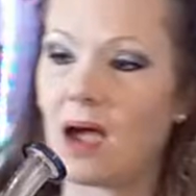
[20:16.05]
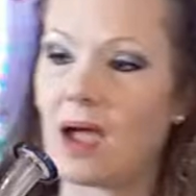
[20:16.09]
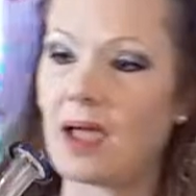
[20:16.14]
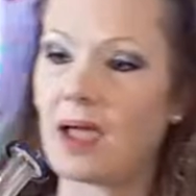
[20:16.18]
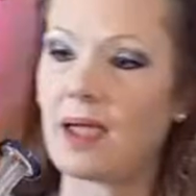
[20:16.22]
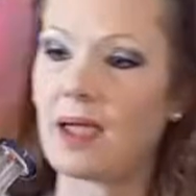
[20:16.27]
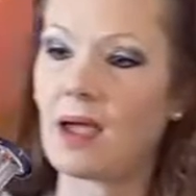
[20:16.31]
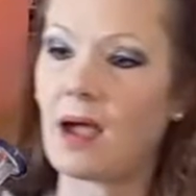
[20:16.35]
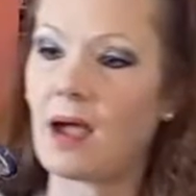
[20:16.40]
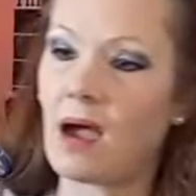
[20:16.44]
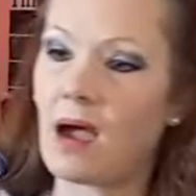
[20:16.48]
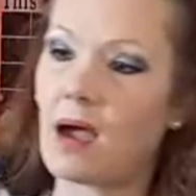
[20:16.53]

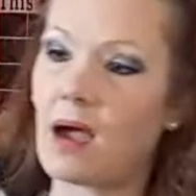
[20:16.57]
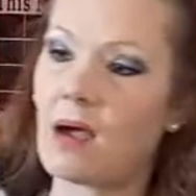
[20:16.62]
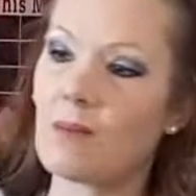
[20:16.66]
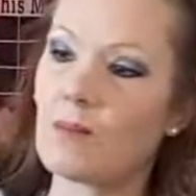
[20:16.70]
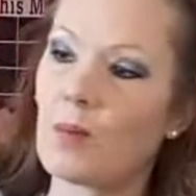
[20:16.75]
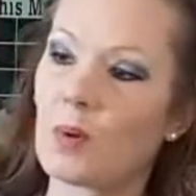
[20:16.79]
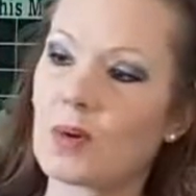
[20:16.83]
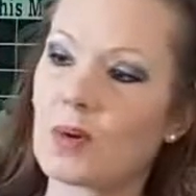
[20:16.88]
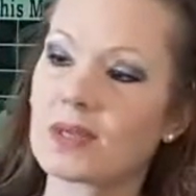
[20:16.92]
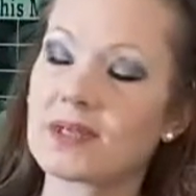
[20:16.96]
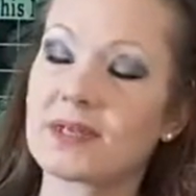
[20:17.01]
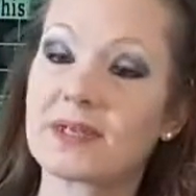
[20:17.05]

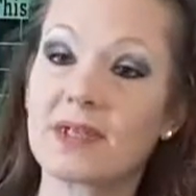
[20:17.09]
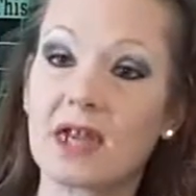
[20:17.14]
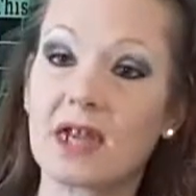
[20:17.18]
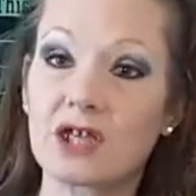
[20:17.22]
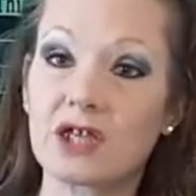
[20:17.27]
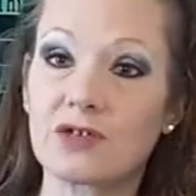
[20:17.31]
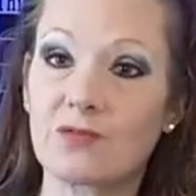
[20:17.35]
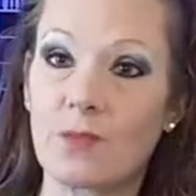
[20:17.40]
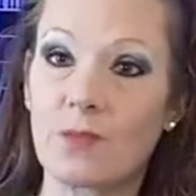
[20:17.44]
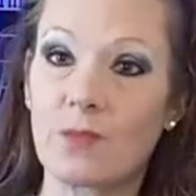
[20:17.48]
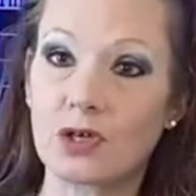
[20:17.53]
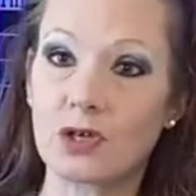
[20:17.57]
I was
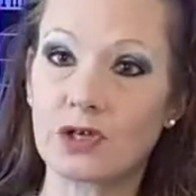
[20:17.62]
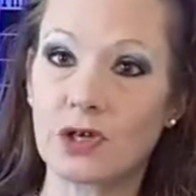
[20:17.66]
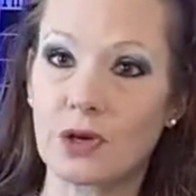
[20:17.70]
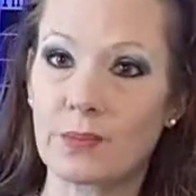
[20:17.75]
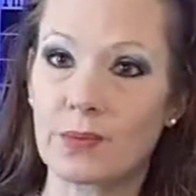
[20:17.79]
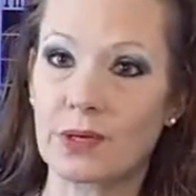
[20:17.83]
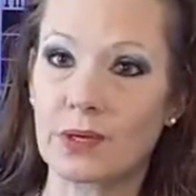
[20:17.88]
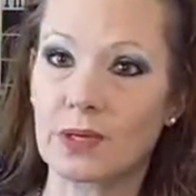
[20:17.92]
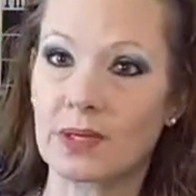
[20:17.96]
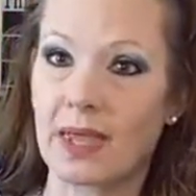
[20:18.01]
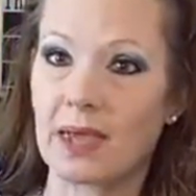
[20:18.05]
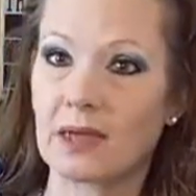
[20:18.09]
stage 4
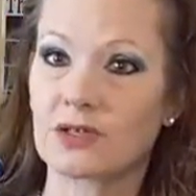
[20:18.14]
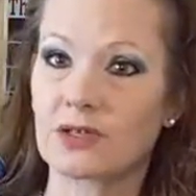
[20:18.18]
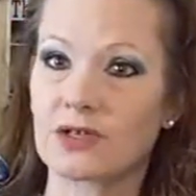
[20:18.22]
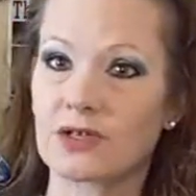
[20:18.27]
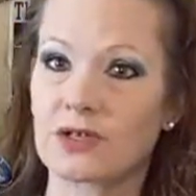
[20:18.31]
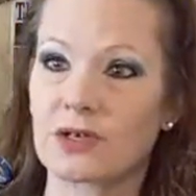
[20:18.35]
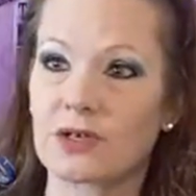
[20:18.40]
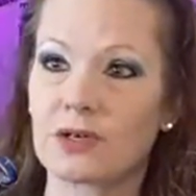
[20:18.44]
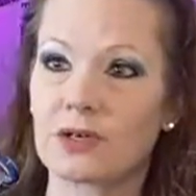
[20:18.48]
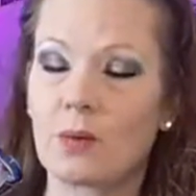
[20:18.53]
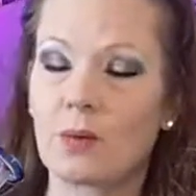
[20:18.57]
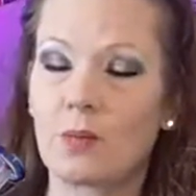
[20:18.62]
terminal
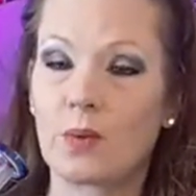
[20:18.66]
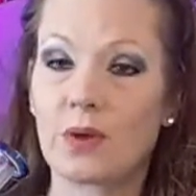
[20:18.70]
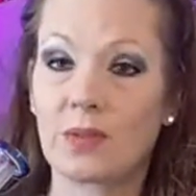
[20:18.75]
cancer